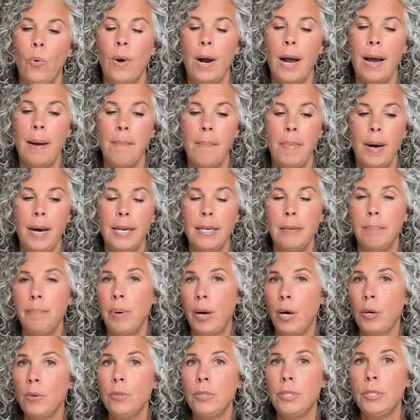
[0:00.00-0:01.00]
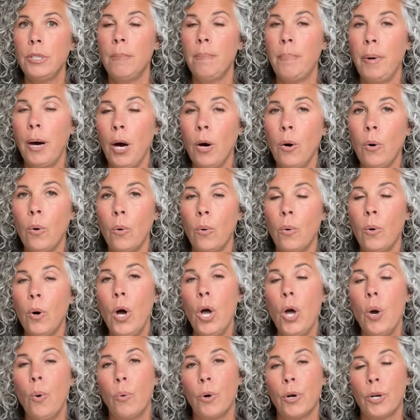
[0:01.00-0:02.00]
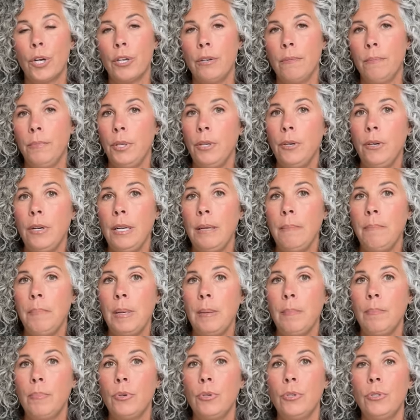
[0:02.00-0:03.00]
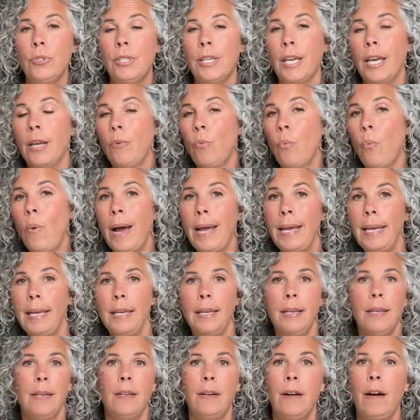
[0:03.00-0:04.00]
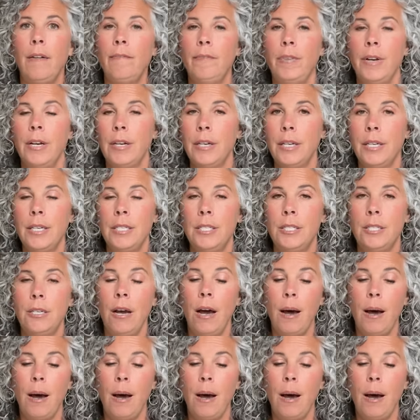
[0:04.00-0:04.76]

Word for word: or I might post a poll where community members can weigh in on various